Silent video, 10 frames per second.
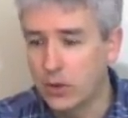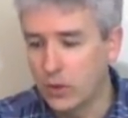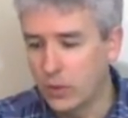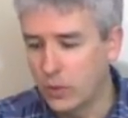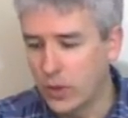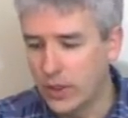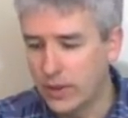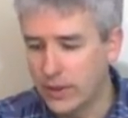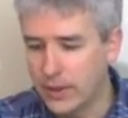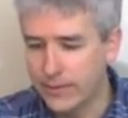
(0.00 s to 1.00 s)
What are the
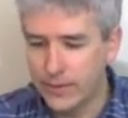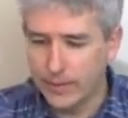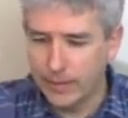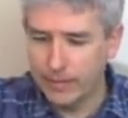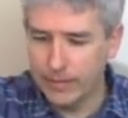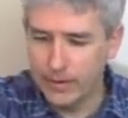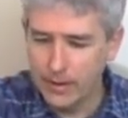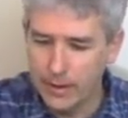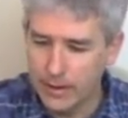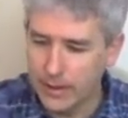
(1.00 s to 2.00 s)
different,
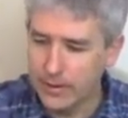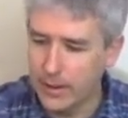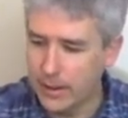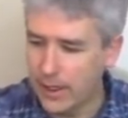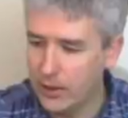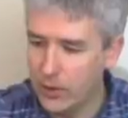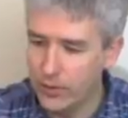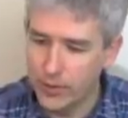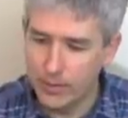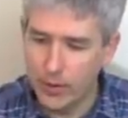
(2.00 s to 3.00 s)
like I go over
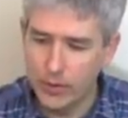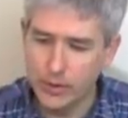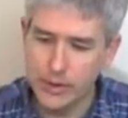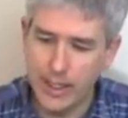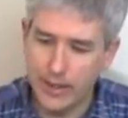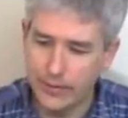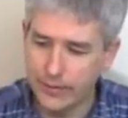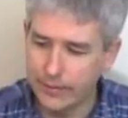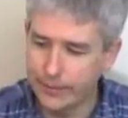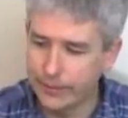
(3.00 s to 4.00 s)
the motors now
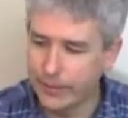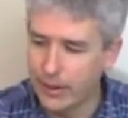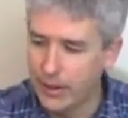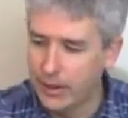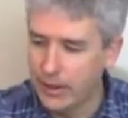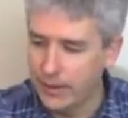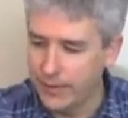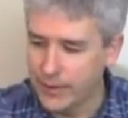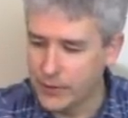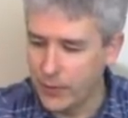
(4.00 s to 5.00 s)
in
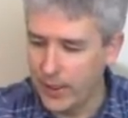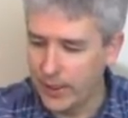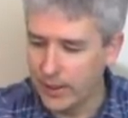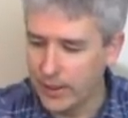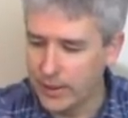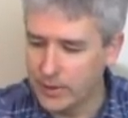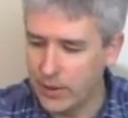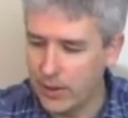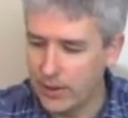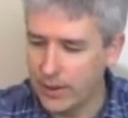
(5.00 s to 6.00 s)
this way, and it's
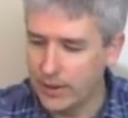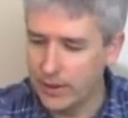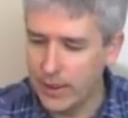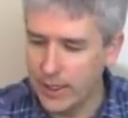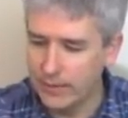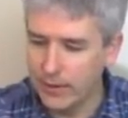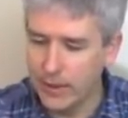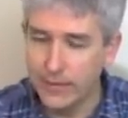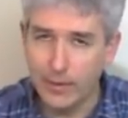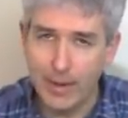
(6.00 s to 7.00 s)
all in the line of the
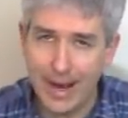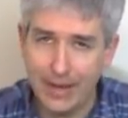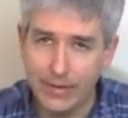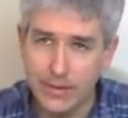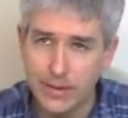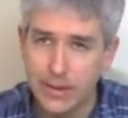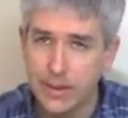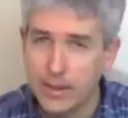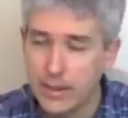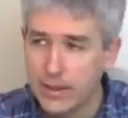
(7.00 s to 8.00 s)
Loving Paths
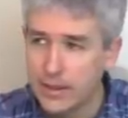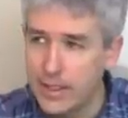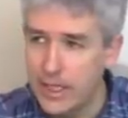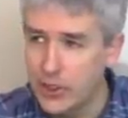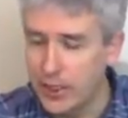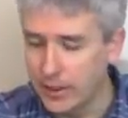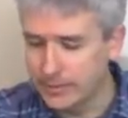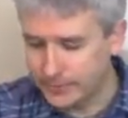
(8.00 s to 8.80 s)
teaching,